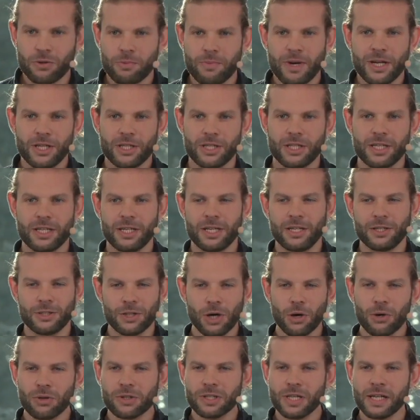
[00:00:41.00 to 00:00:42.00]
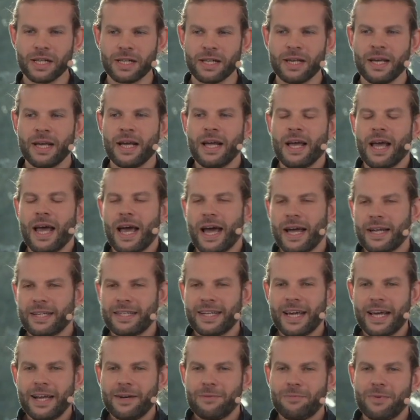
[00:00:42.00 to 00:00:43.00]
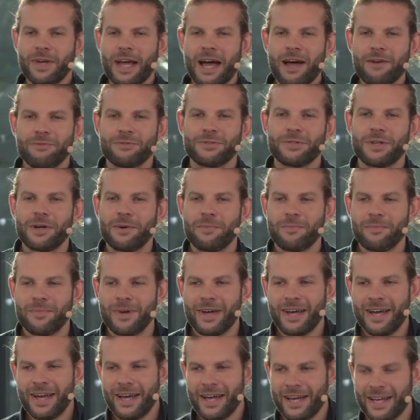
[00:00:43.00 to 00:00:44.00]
automation in total, and then we have some